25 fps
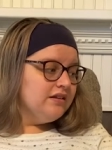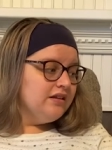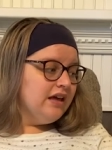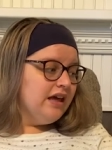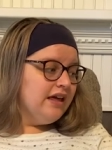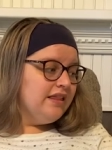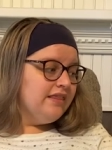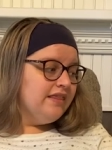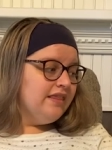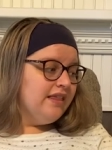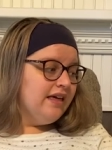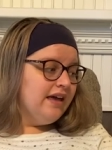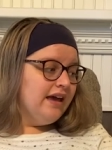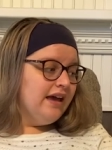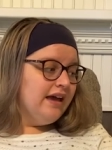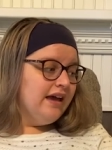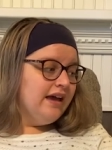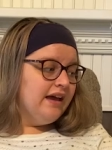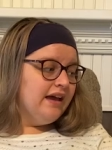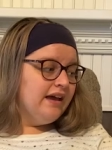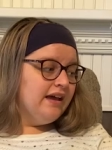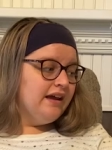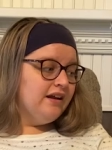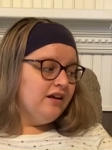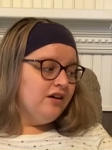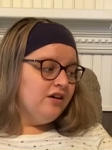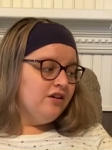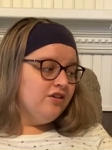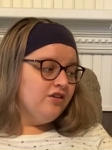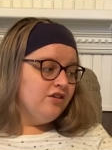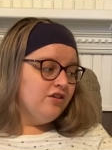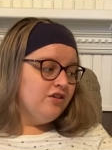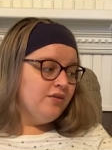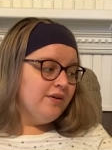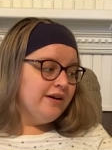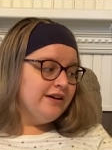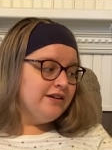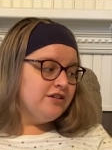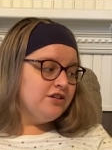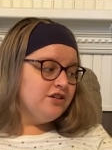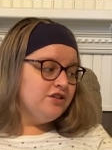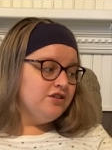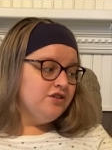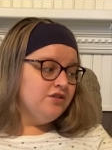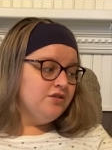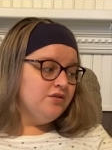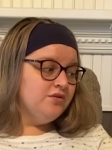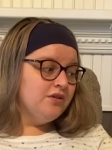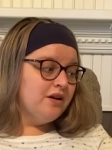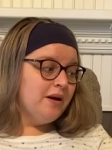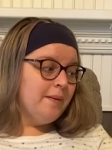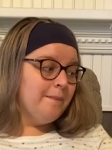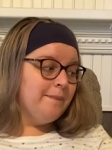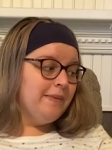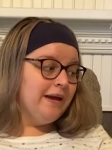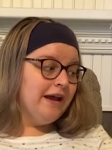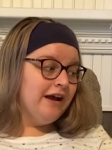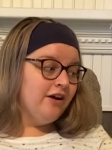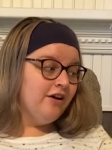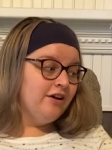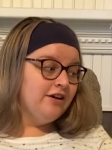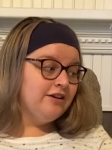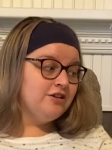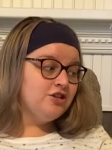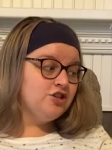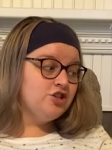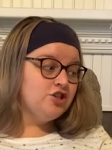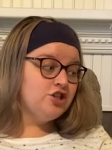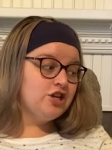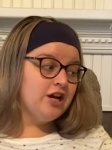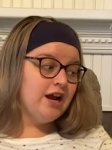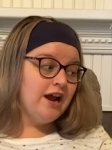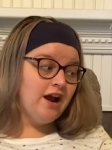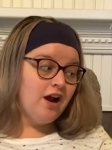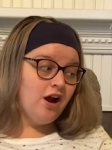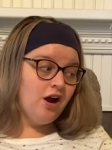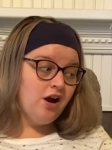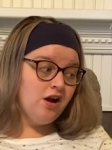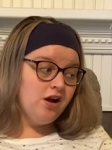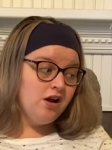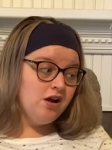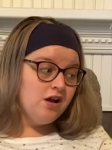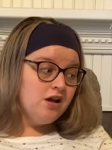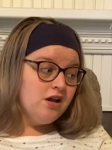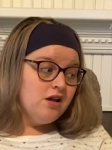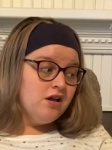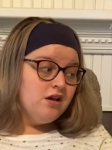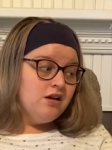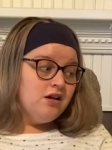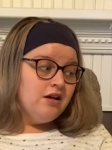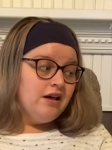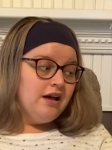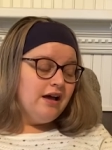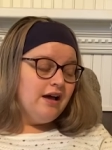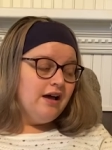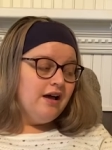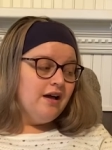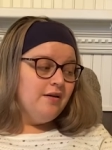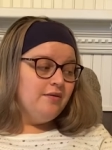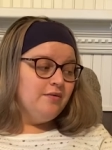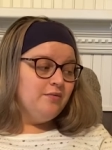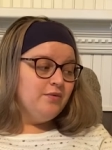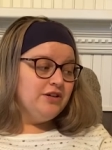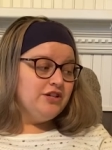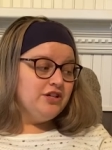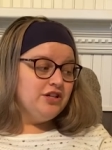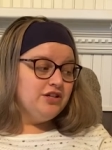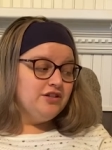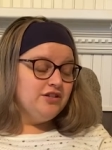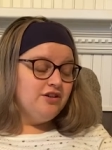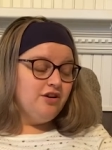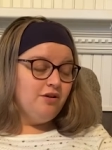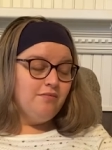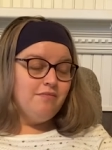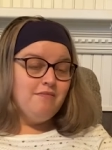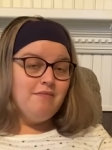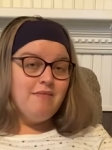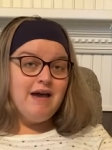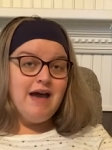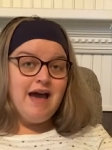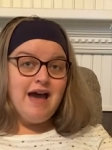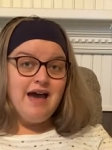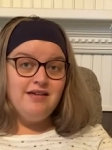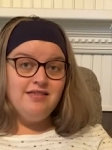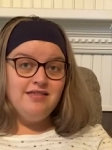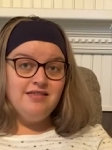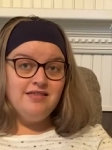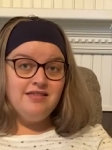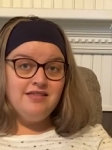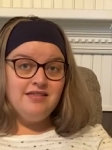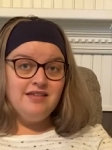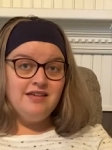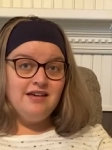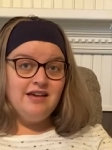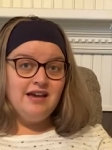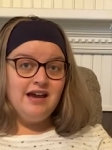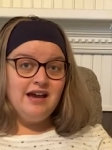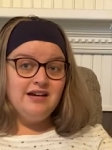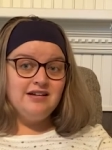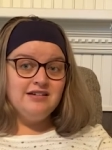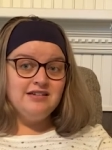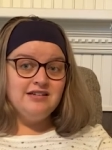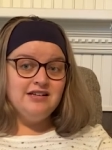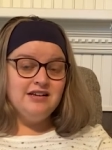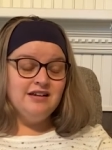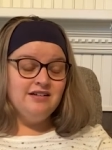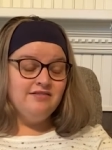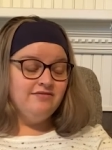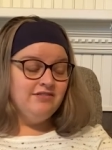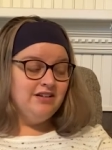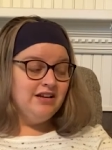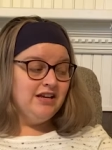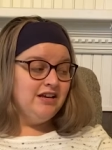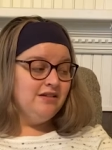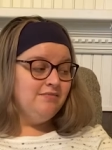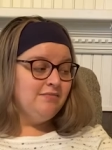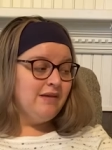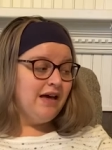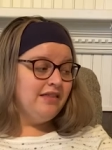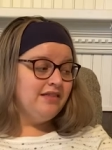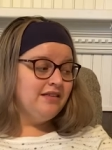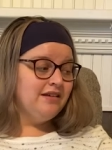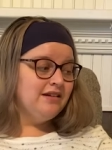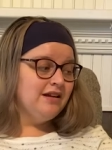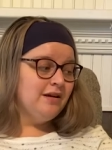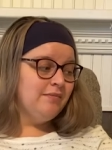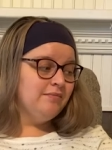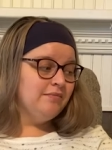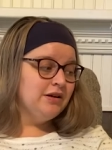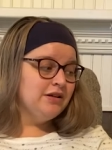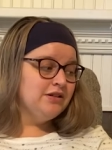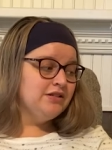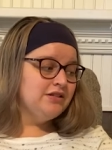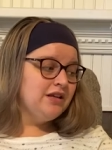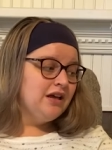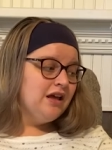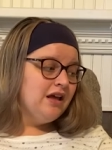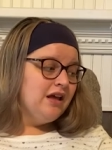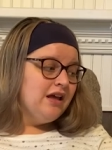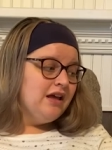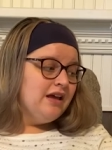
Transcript: and then you're going to do compare and share, uh, which is your math activity, math and numbers.